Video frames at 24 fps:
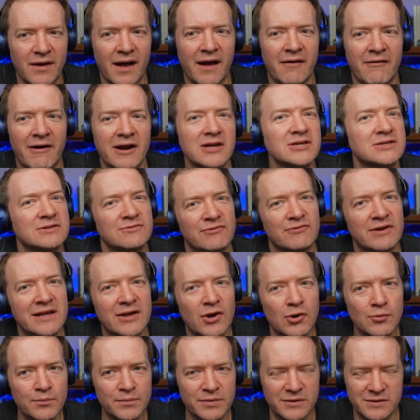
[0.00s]
are actually really
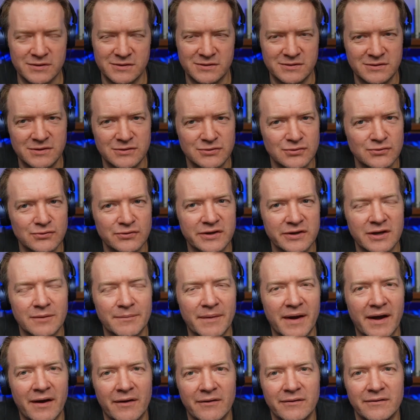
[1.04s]
open to talking
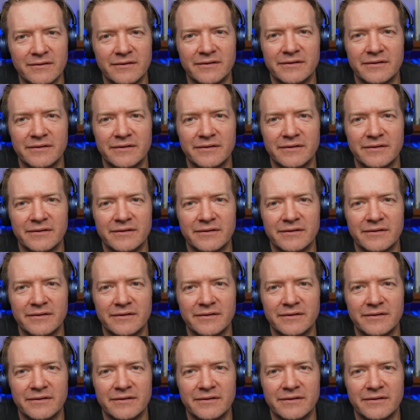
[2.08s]
about.